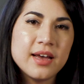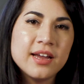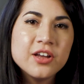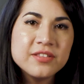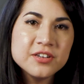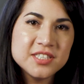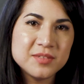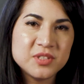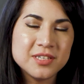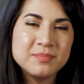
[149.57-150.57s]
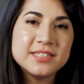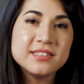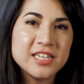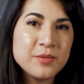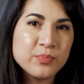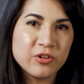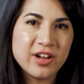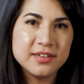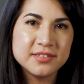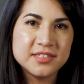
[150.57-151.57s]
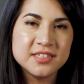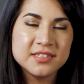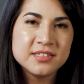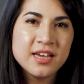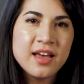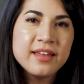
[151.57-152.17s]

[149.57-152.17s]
Another symptom is sleep paralysis.